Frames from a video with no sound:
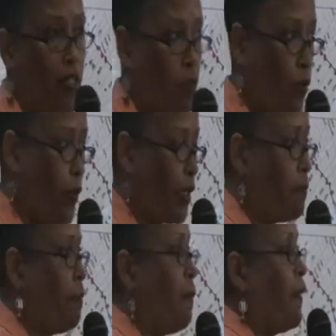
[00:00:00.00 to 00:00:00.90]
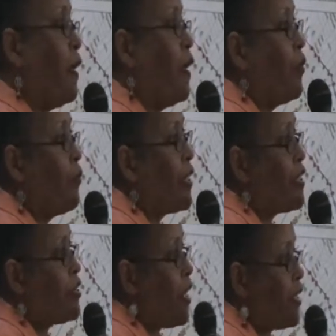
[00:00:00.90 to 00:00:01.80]
this point.
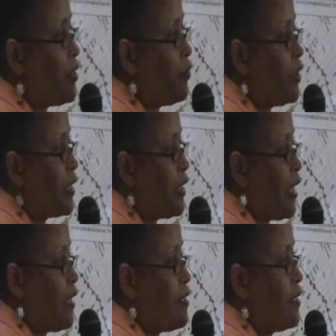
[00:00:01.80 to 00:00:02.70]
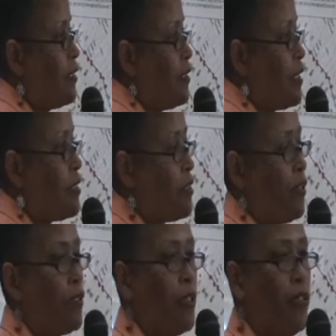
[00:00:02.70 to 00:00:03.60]
We started organizing in East
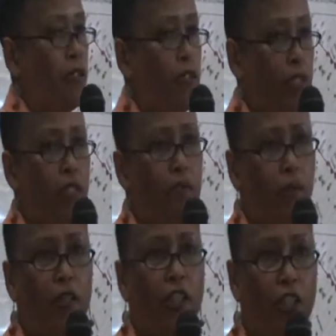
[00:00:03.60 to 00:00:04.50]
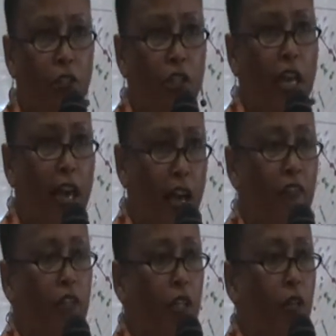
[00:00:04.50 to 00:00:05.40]
Oakland just about a year and a
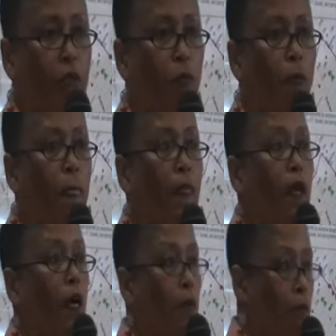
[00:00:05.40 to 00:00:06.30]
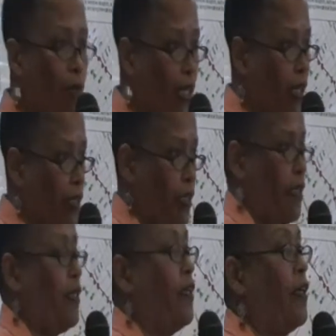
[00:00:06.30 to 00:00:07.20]
half ago, but
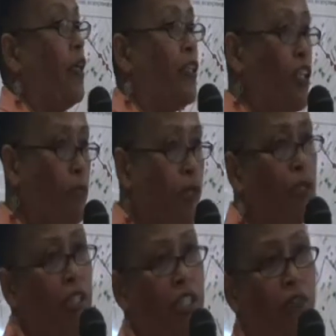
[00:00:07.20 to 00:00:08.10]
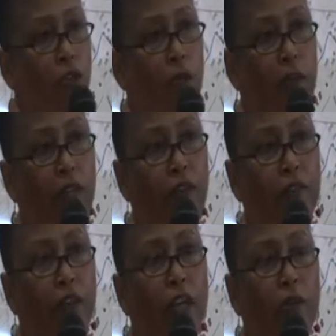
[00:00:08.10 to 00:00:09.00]
Communities for a Better
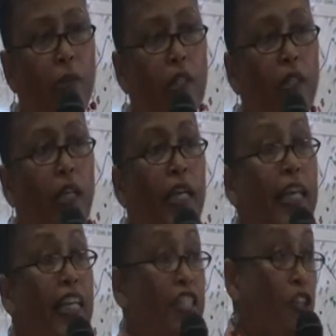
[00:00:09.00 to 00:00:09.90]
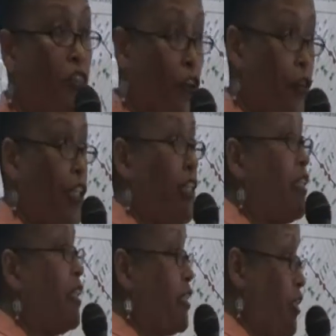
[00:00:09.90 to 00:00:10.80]
Environment is
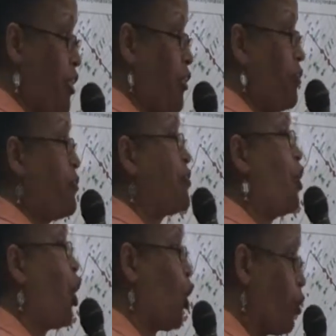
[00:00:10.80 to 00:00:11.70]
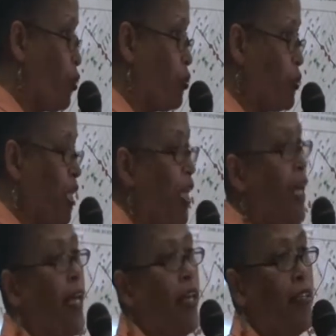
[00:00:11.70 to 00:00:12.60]
30 years
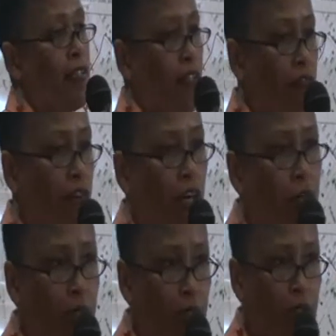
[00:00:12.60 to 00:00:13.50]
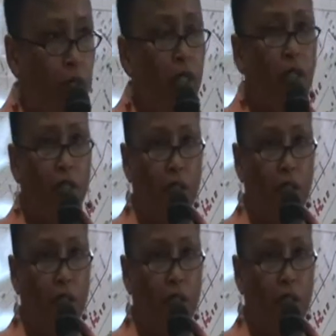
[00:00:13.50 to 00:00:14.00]
old. It's an environmental